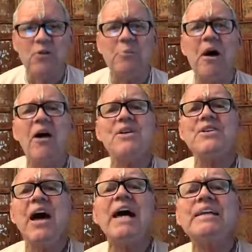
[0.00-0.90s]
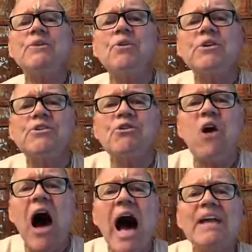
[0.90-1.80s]
Umar Jiati was
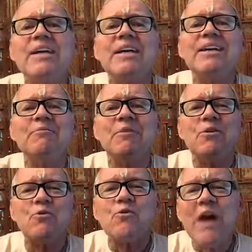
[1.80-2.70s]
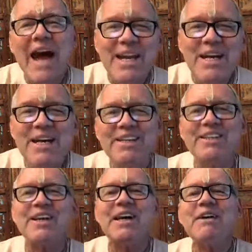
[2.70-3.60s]
not ready
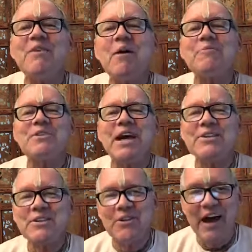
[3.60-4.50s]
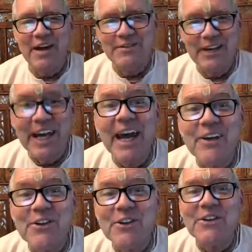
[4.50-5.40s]
to give up sense
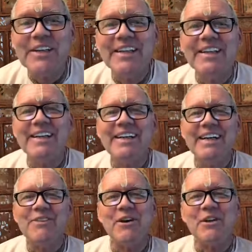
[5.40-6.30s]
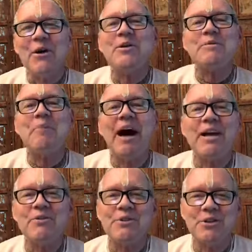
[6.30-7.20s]
gratification, even though his
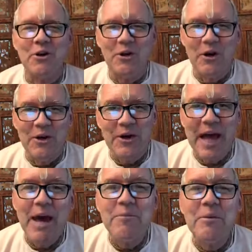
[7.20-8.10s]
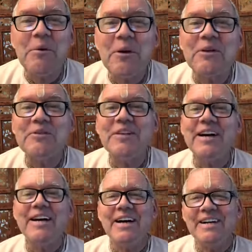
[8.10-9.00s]
body was no longer capable of
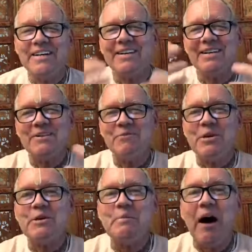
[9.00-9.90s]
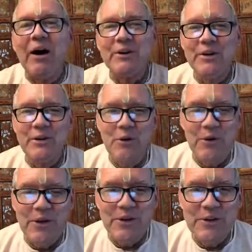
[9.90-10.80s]
uh, responding
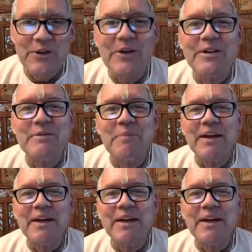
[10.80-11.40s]
according to his